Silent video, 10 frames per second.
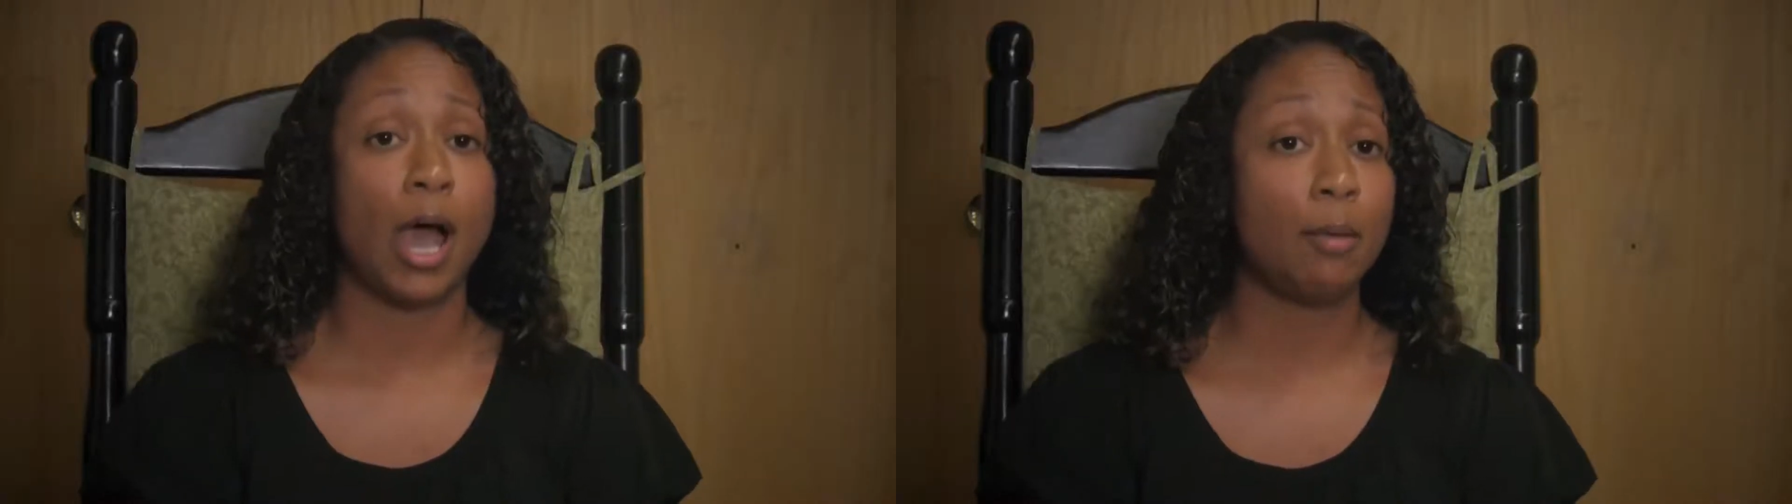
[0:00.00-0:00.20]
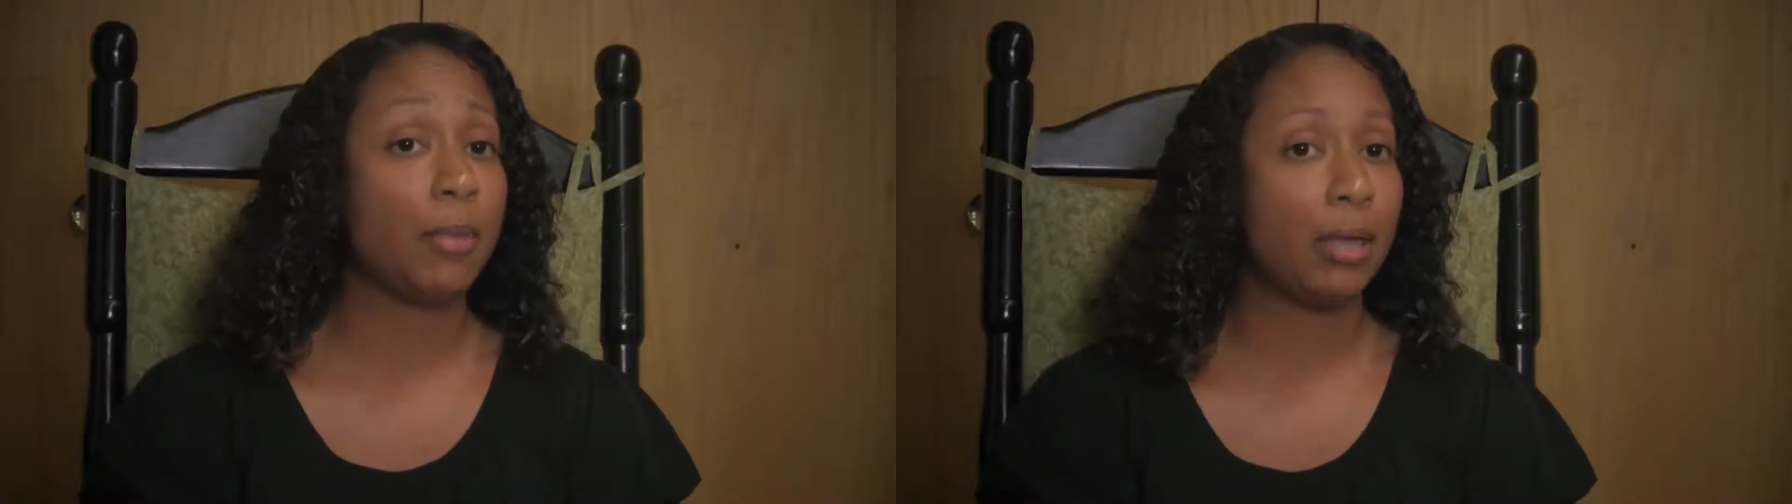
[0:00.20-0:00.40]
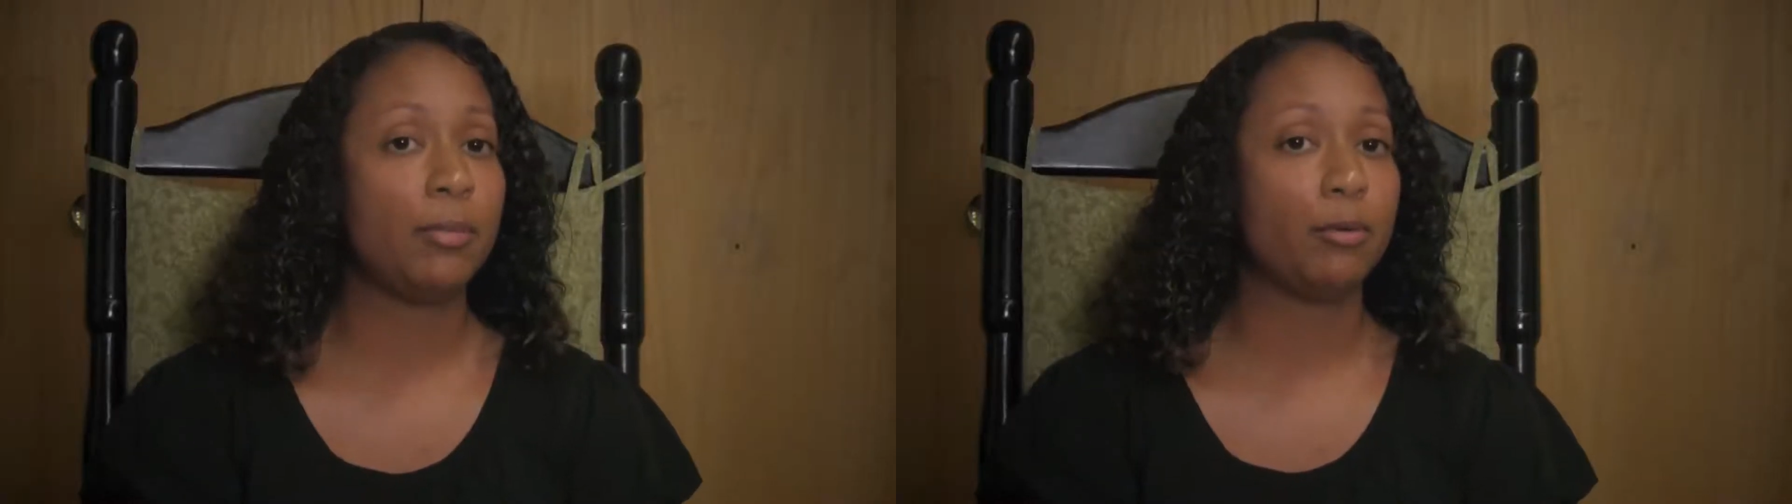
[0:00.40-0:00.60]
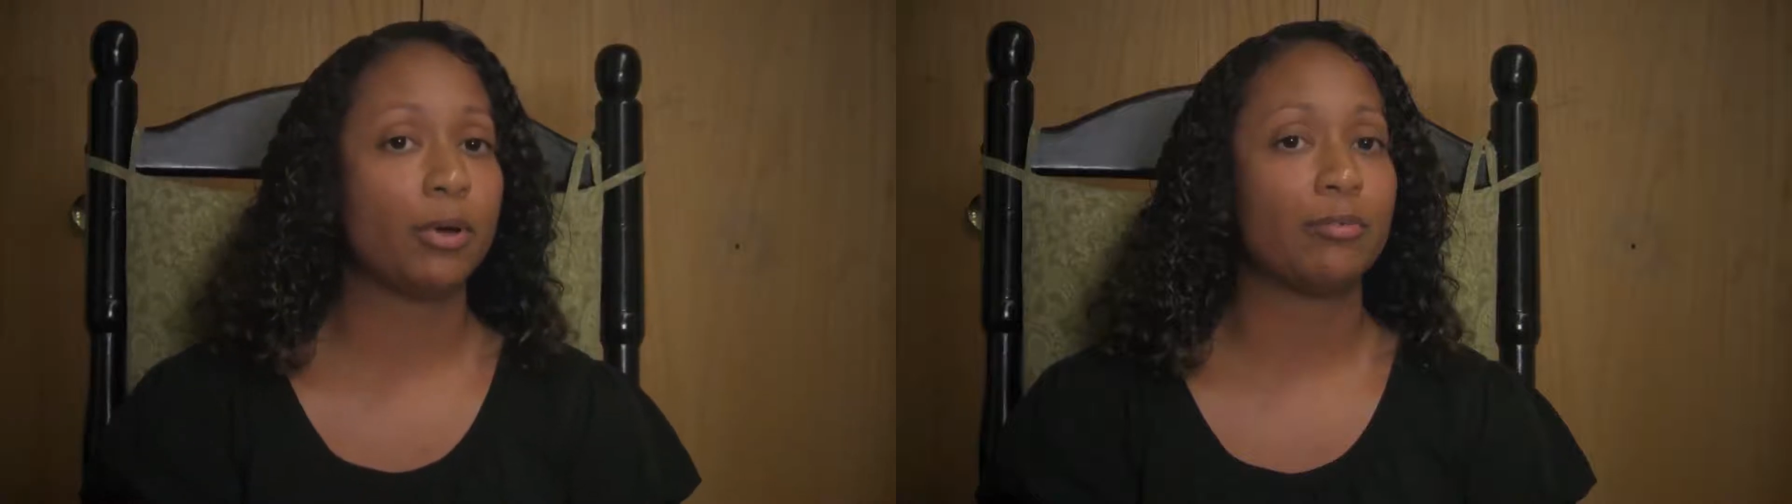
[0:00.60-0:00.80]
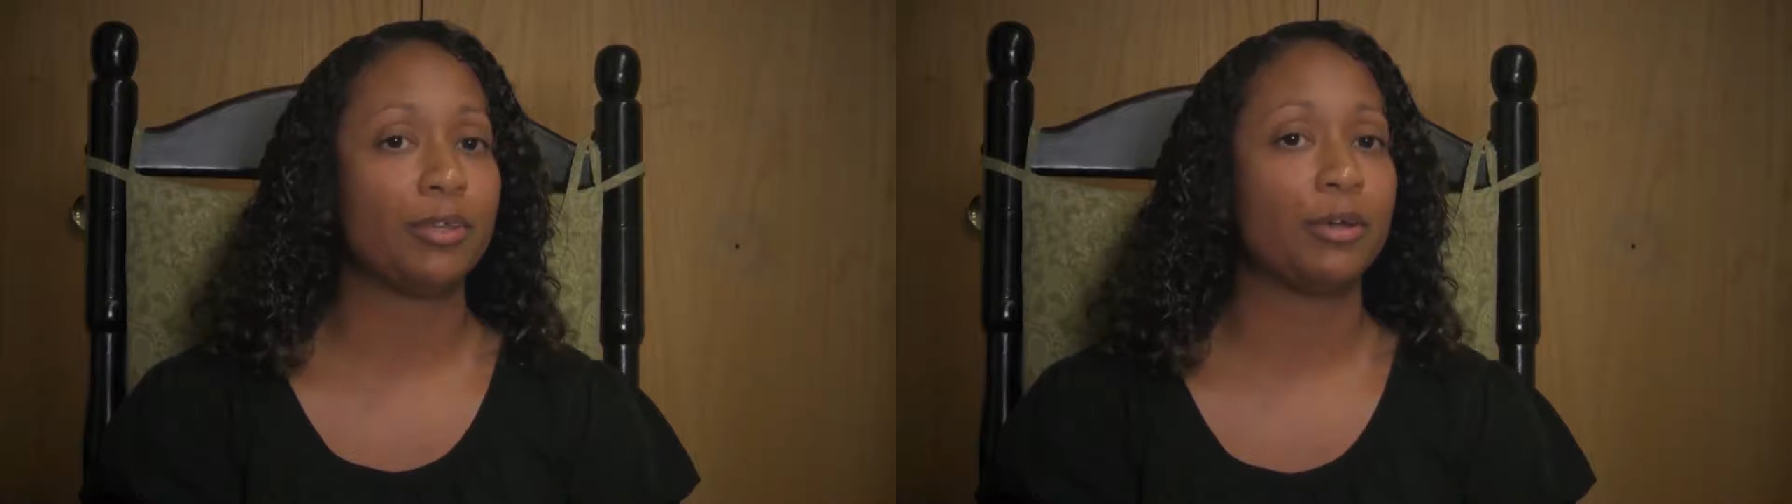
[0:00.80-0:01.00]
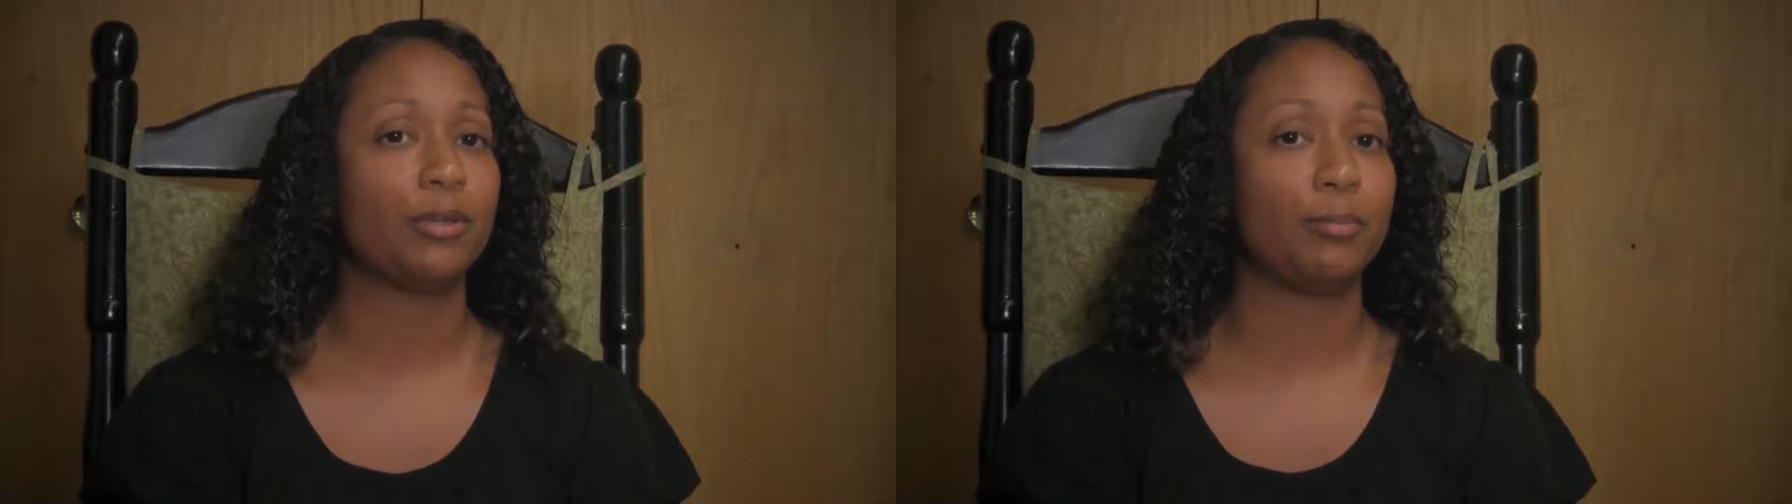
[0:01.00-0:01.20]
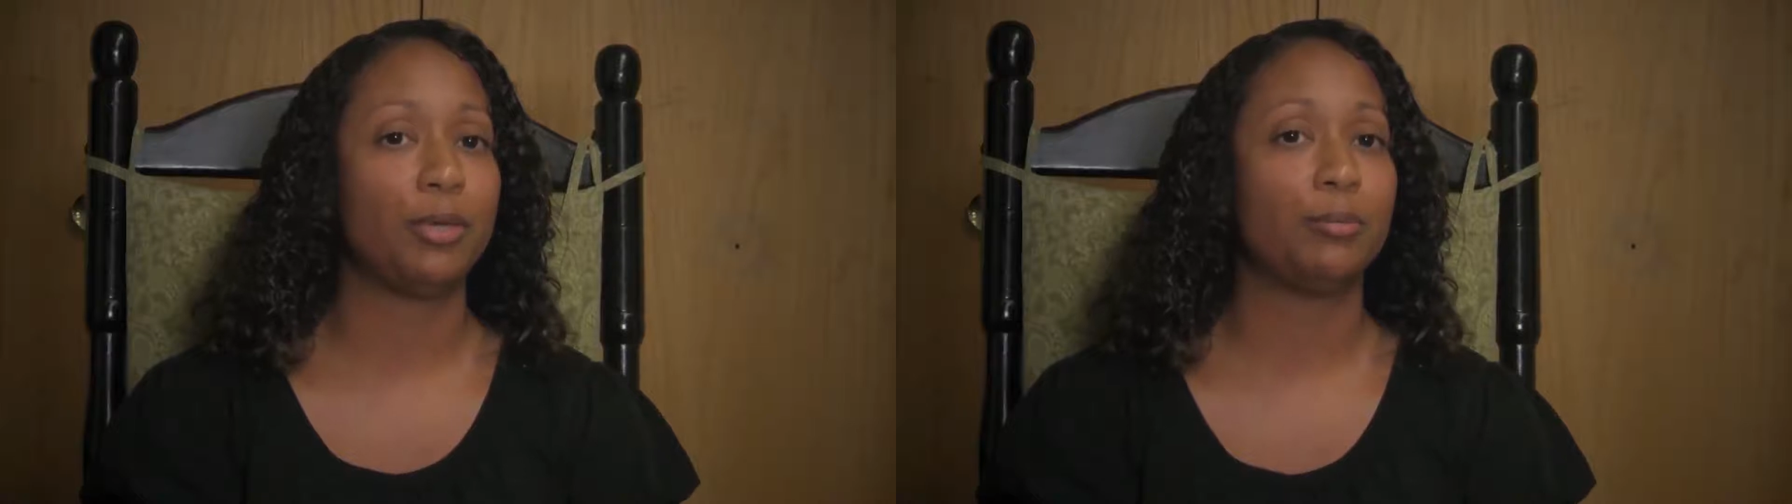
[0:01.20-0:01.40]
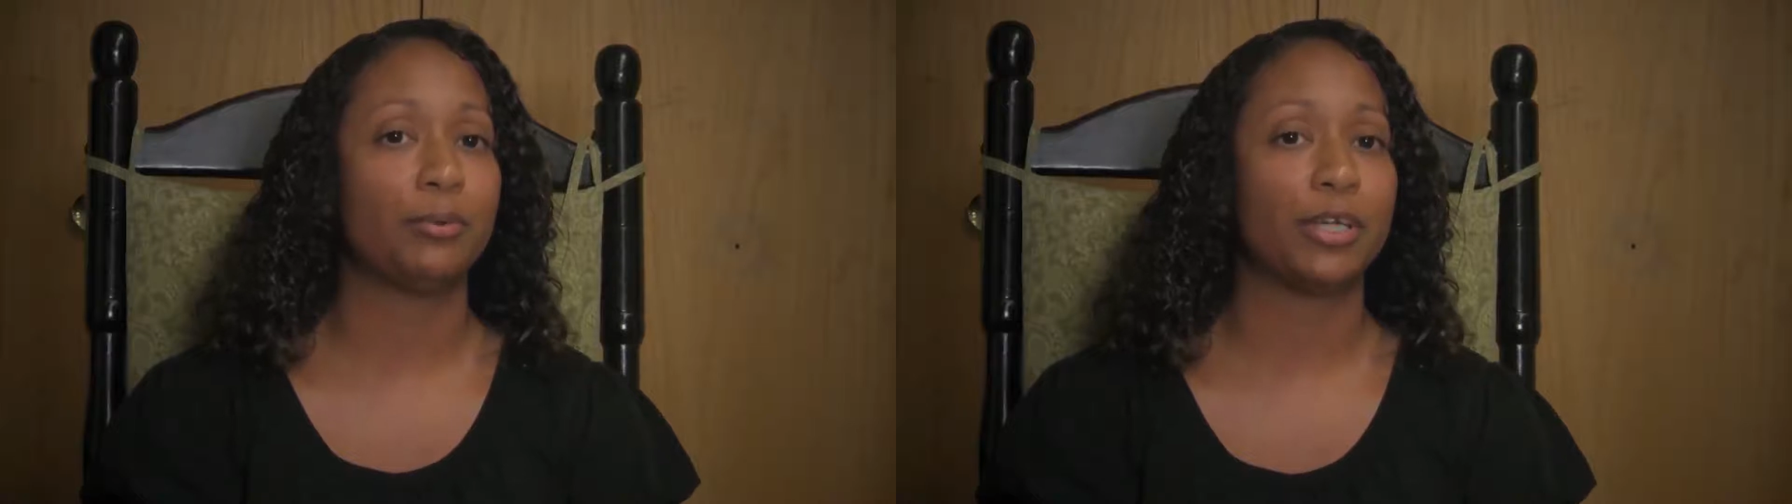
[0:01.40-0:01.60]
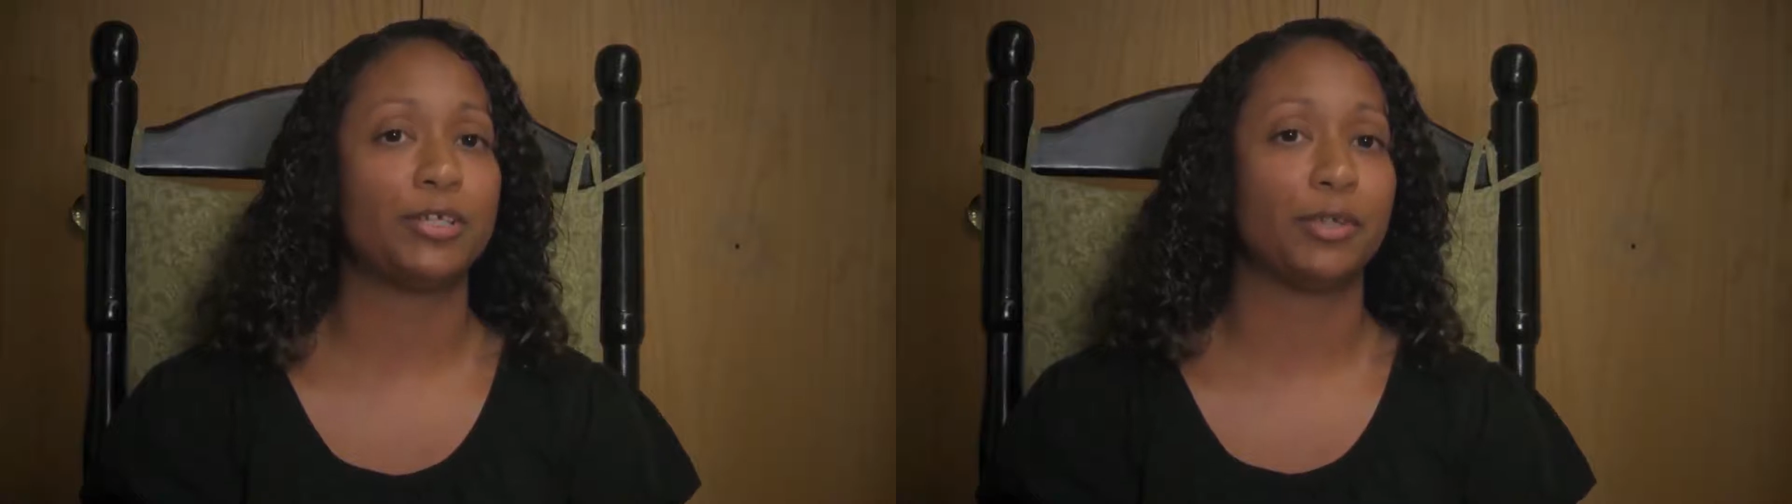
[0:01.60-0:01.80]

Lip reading: I may be one of the only people that